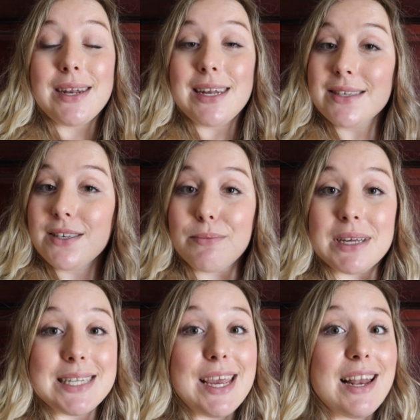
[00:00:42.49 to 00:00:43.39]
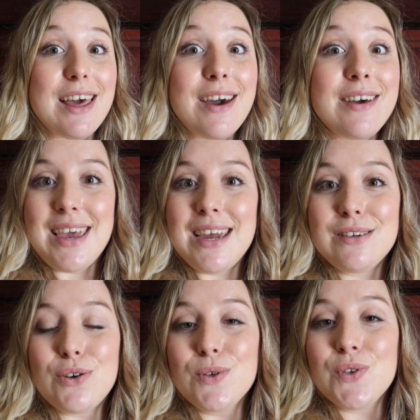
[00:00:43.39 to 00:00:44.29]
Nelson Mandela,
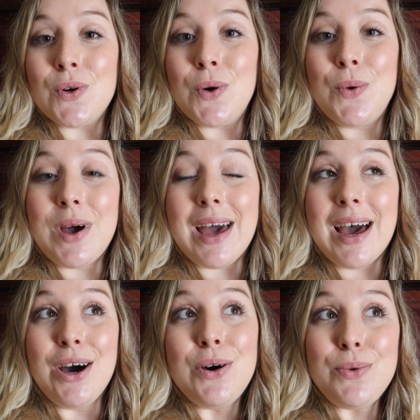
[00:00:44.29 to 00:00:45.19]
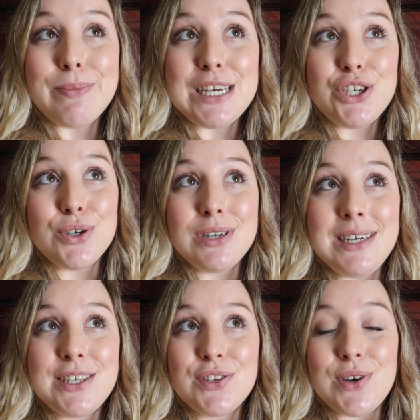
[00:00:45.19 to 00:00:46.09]
and also how my
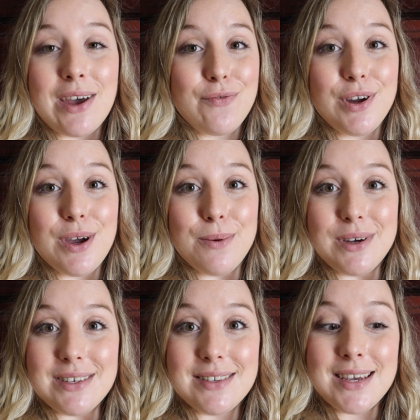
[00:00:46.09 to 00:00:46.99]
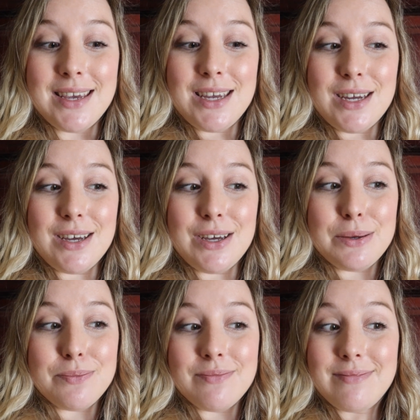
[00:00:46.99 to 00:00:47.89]
journey to Africa was
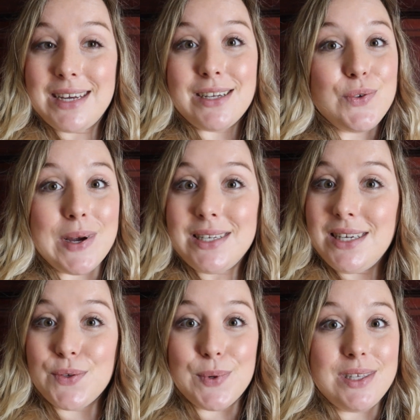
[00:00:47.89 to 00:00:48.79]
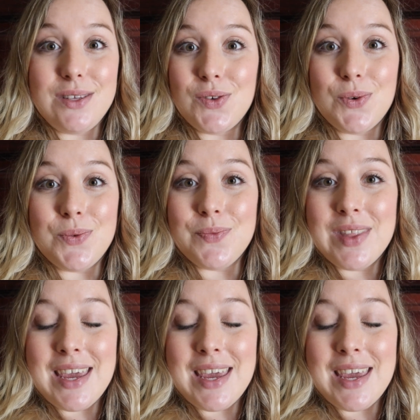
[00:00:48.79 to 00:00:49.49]
in 2022.